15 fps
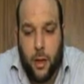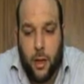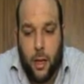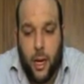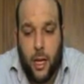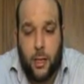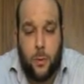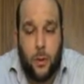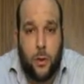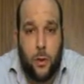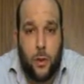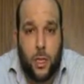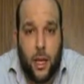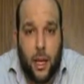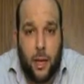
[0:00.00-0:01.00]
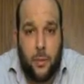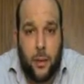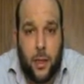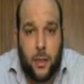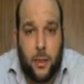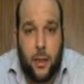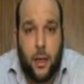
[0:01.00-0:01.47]
light producing
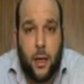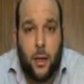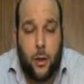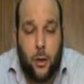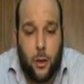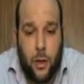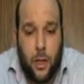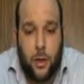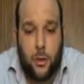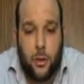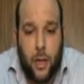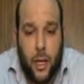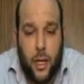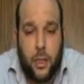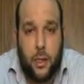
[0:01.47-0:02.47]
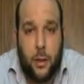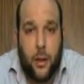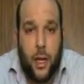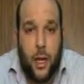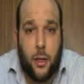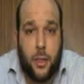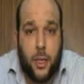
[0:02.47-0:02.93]
elements, you need to arrange
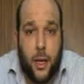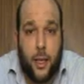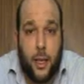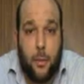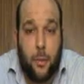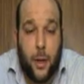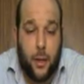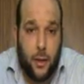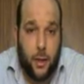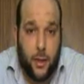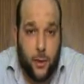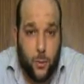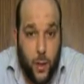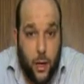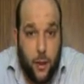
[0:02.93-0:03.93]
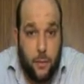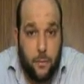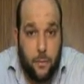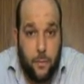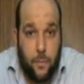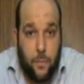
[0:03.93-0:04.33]
them in hexagonal pattern as well.